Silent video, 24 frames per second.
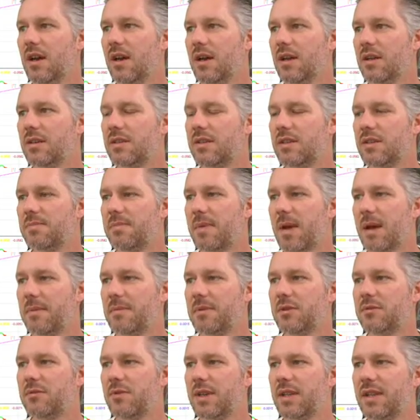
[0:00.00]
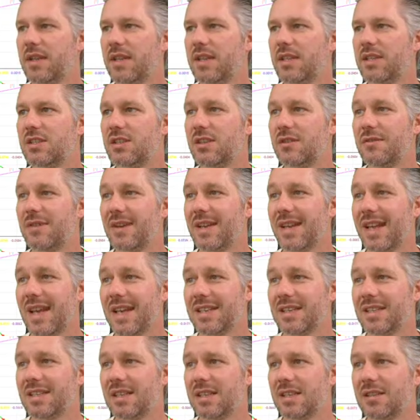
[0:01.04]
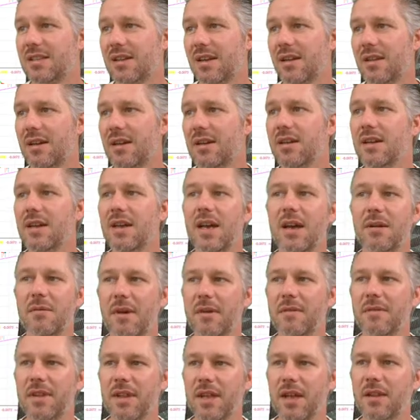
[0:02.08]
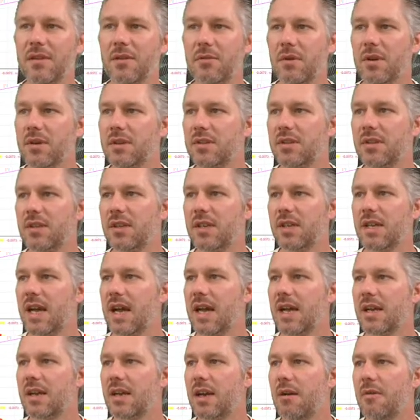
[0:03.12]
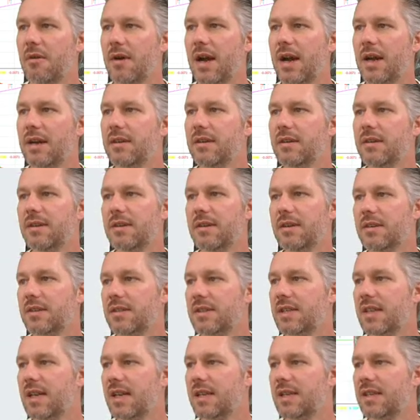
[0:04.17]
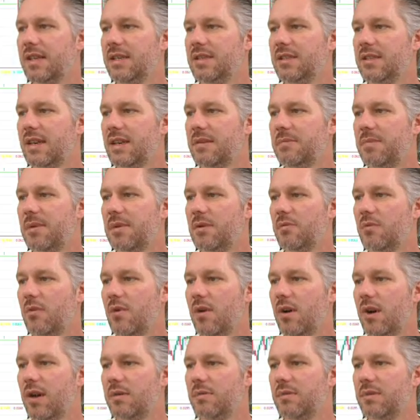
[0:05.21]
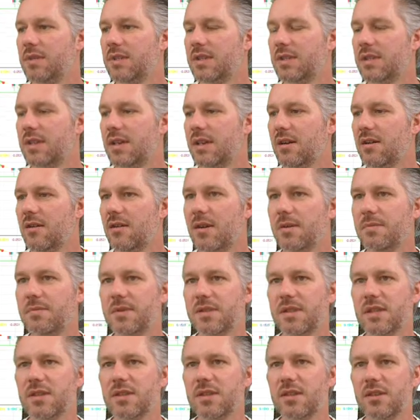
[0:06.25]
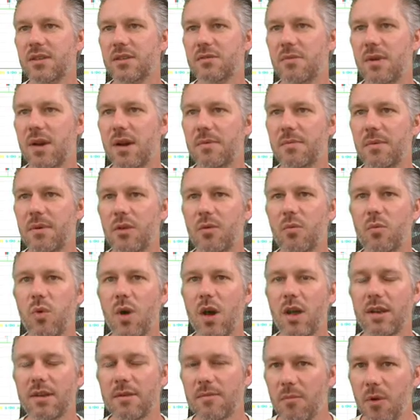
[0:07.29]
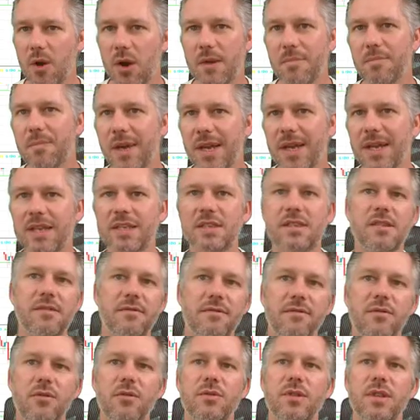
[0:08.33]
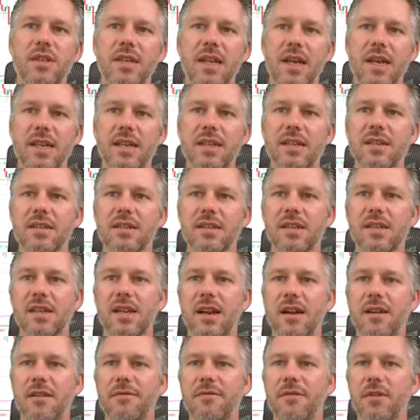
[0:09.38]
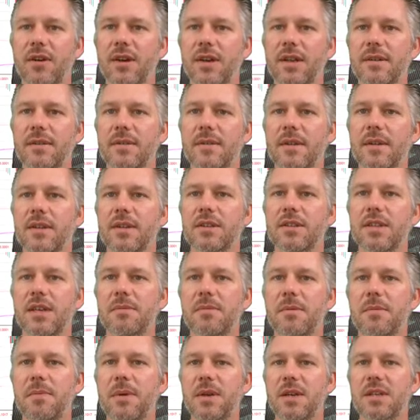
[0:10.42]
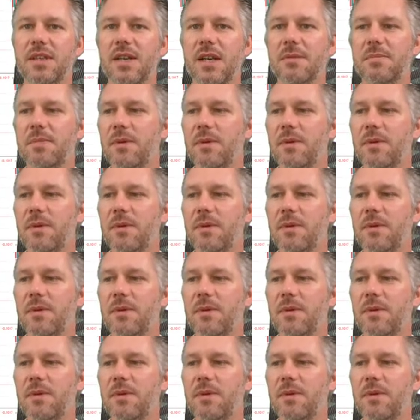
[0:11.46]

to spare between these two against each other. However, the other ones that you can go at, CAD JPY, which is in a high position as well. But my picks for today, to clarify, GBP